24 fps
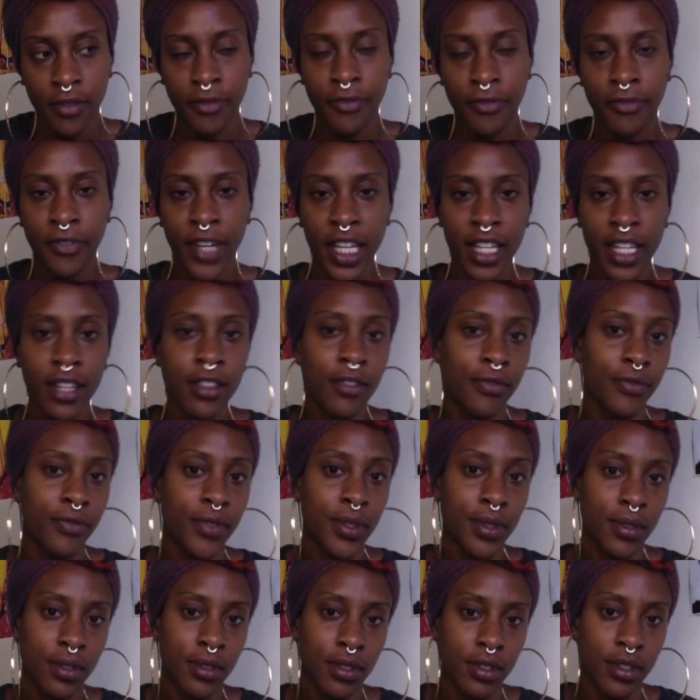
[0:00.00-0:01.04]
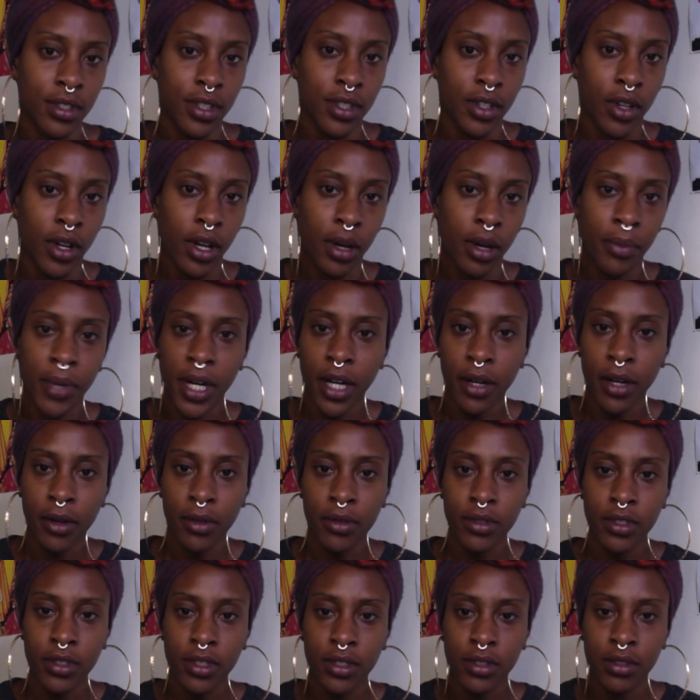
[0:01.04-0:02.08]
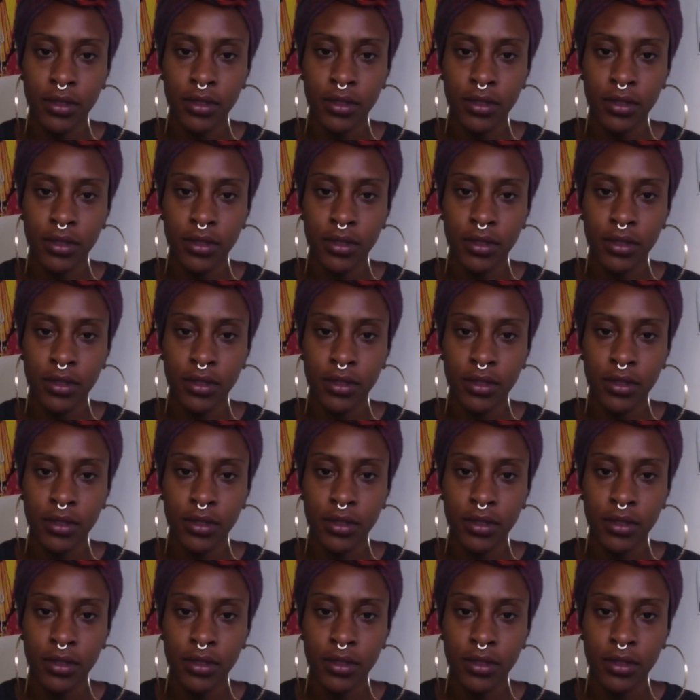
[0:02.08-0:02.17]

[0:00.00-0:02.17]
faithful about